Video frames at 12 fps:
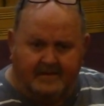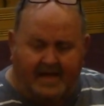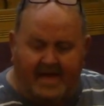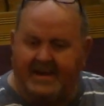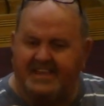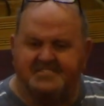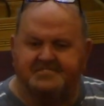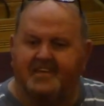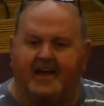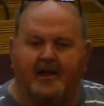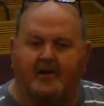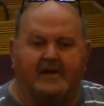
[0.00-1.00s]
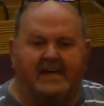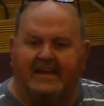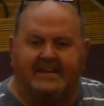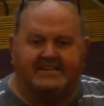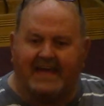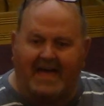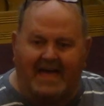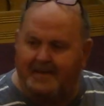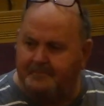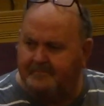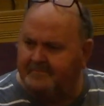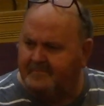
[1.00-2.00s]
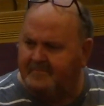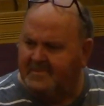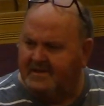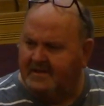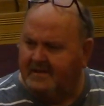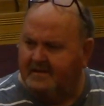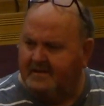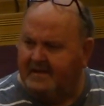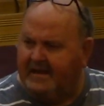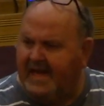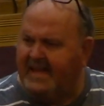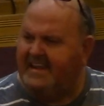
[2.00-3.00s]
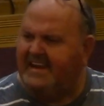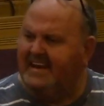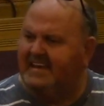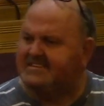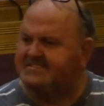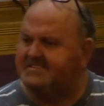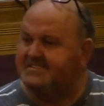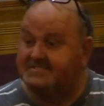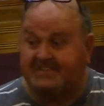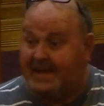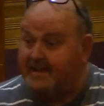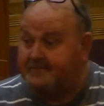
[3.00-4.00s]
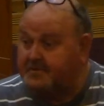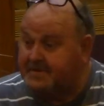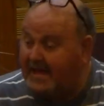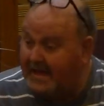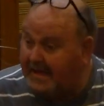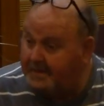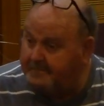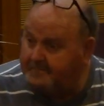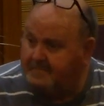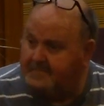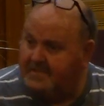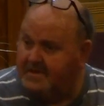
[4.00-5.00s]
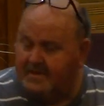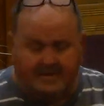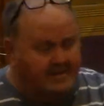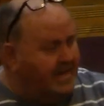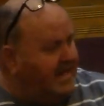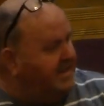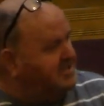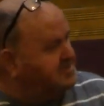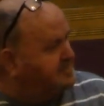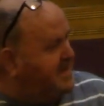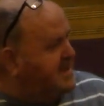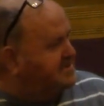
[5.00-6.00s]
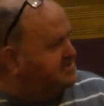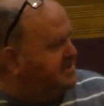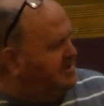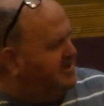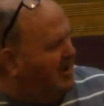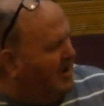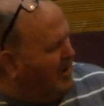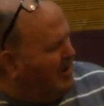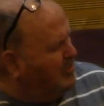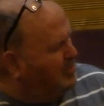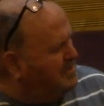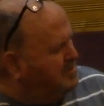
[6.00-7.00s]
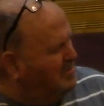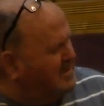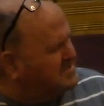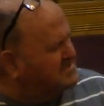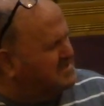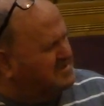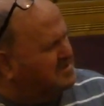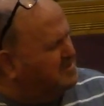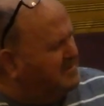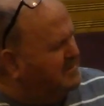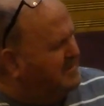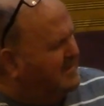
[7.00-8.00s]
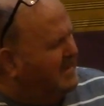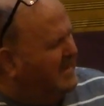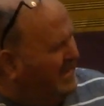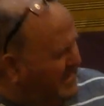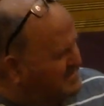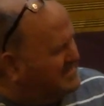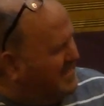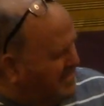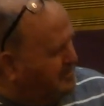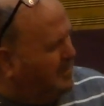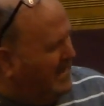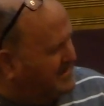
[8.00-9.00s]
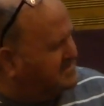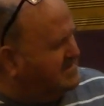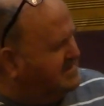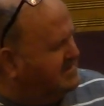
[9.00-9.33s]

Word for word: And He's there anytime. And He listens every time and He speaks to your heart when you listen to Him. Isn't that a blessing?